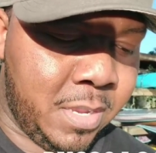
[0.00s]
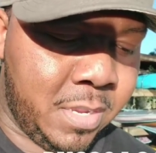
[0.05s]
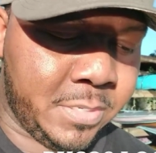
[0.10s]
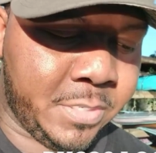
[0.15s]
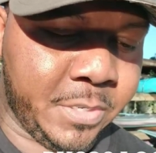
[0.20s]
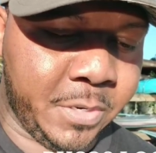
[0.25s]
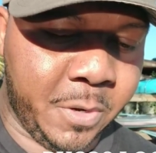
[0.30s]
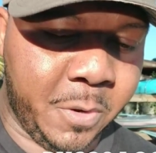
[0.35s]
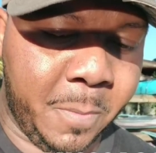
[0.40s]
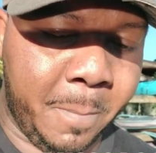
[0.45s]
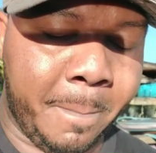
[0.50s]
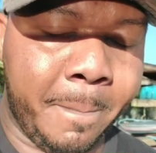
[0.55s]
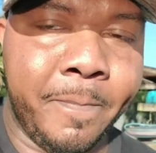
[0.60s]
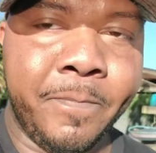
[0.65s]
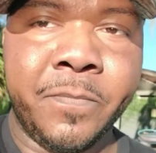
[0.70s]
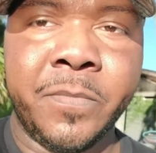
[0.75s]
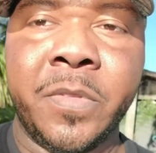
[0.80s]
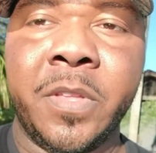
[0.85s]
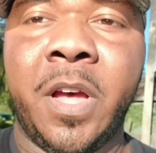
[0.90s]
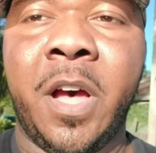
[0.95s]
So,
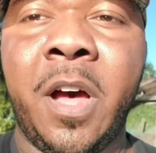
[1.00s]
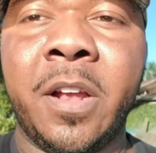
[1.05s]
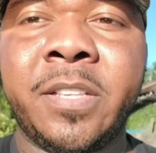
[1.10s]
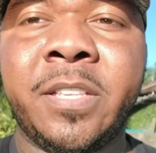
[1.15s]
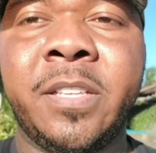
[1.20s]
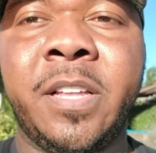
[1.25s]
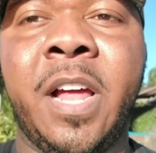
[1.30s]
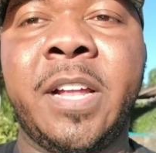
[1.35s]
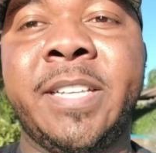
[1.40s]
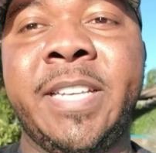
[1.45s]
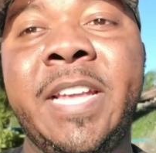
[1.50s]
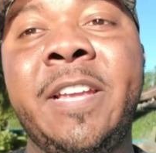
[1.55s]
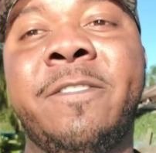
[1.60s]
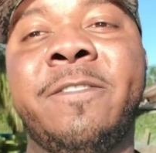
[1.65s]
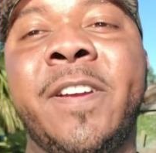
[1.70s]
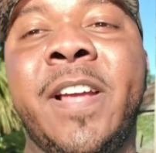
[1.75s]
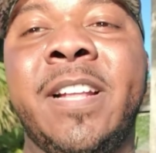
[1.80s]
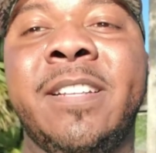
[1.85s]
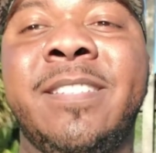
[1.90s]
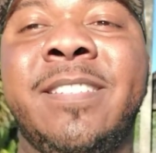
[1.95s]
on to the
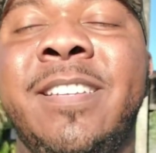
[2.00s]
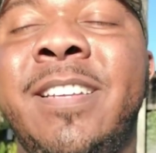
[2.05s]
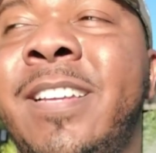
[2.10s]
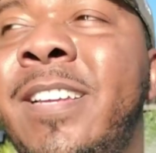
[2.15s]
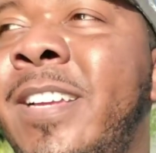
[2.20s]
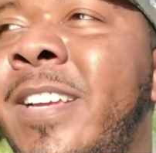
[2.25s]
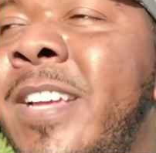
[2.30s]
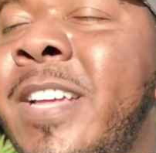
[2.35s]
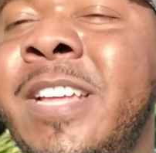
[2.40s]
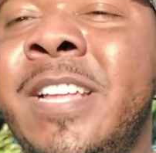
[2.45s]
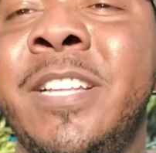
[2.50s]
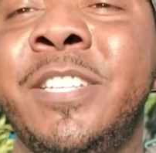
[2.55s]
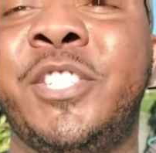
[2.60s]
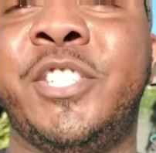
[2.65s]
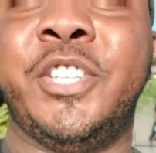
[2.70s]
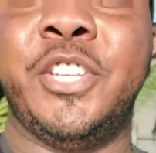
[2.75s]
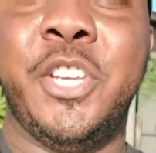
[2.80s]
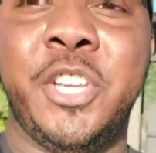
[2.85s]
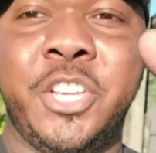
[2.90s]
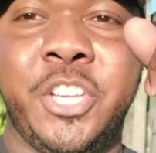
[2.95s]
defense.
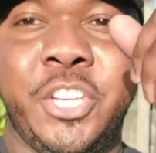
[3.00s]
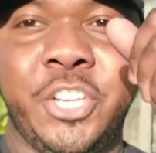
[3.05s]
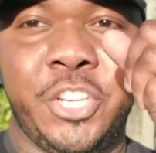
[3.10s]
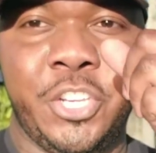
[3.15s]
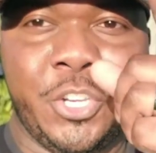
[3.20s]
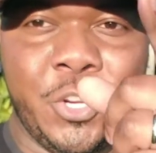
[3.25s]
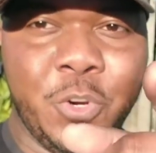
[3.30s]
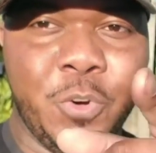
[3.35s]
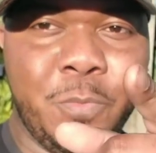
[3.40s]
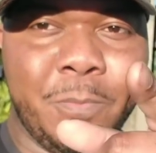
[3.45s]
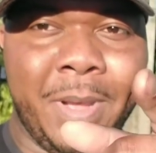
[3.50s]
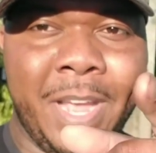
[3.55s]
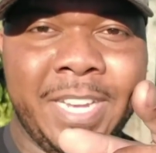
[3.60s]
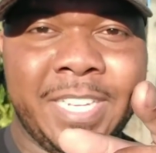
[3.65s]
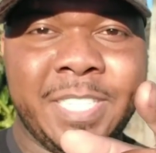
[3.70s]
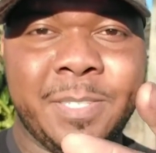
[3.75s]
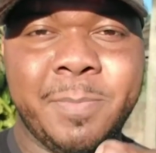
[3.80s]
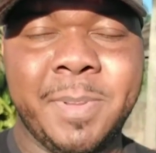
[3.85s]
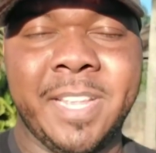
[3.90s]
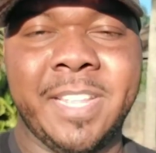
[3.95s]
To you,
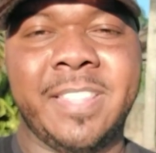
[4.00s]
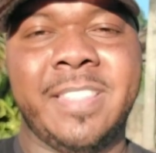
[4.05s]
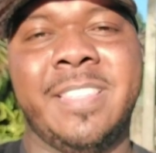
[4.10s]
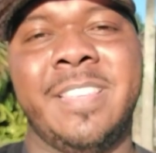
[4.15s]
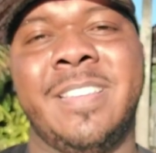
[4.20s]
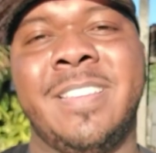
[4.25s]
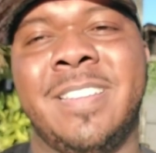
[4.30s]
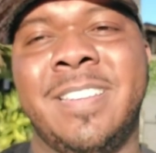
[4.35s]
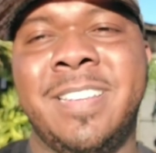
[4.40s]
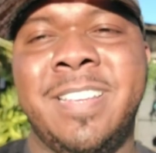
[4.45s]
Mike Smith.